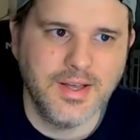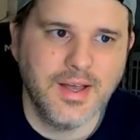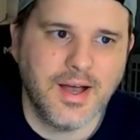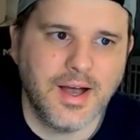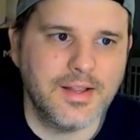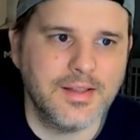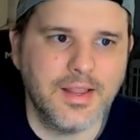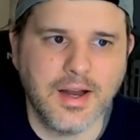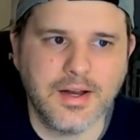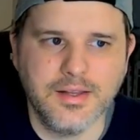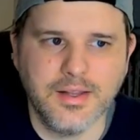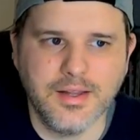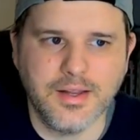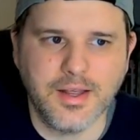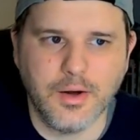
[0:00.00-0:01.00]
I locked
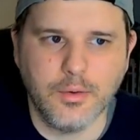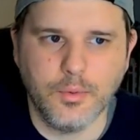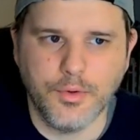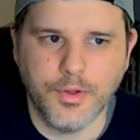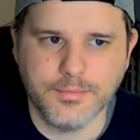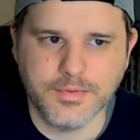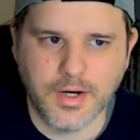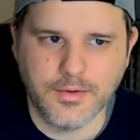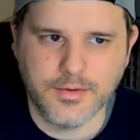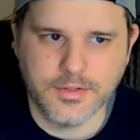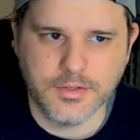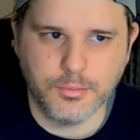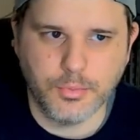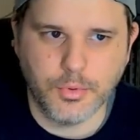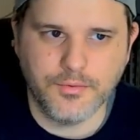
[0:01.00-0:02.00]
in Kyren Williams higher than
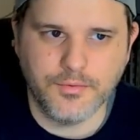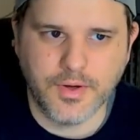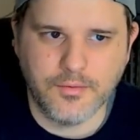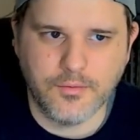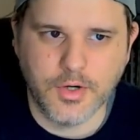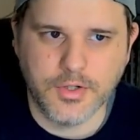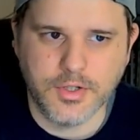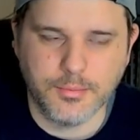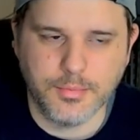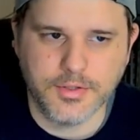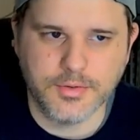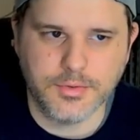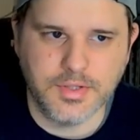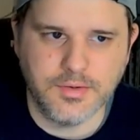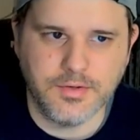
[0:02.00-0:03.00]
0.5 rushing plus
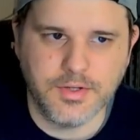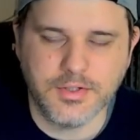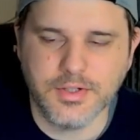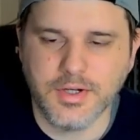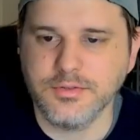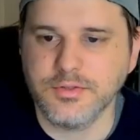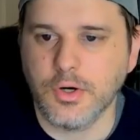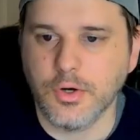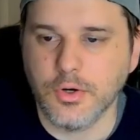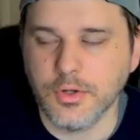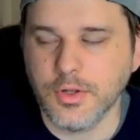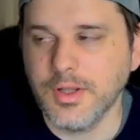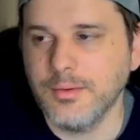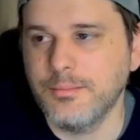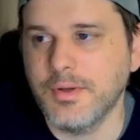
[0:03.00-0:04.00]
receiving touchdowns
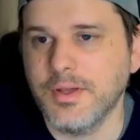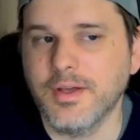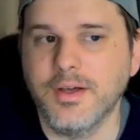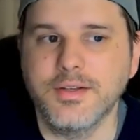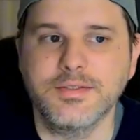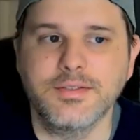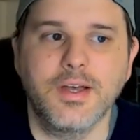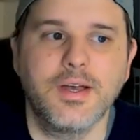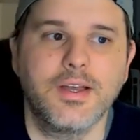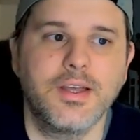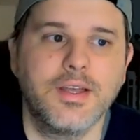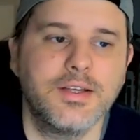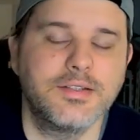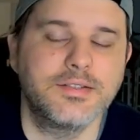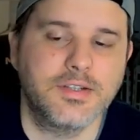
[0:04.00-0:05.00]
early, because
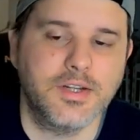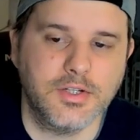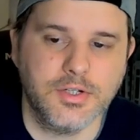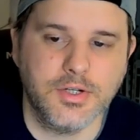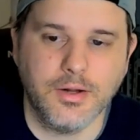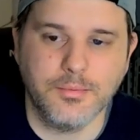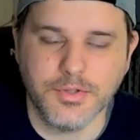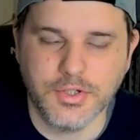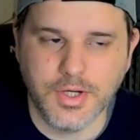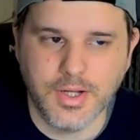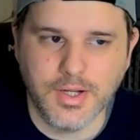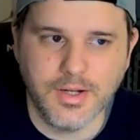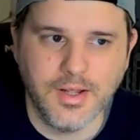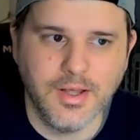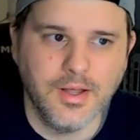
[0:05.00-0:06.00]
he's a touchdown machine.